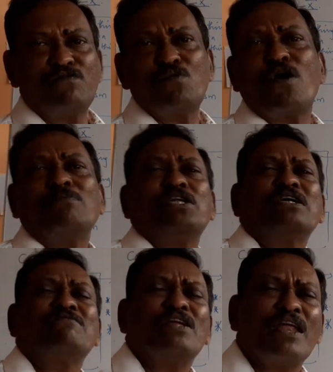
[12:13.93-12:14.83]
If you want me
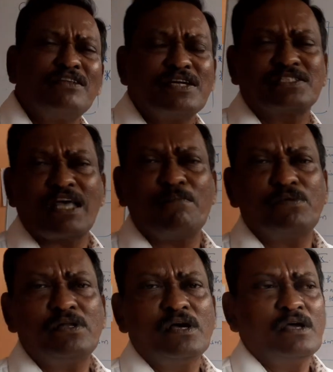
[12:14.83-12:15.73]
to give another
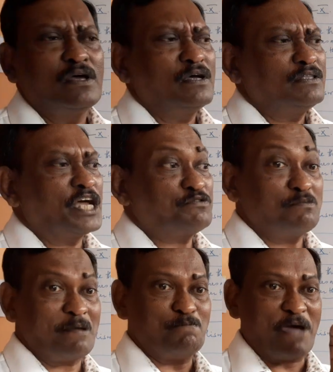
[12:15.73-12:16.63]
example, that
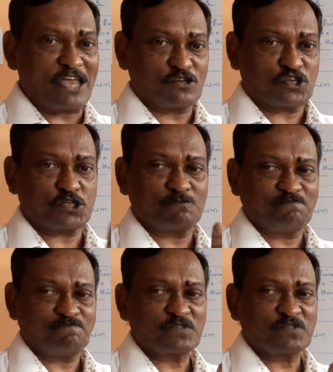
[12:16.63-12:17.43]
would be bench.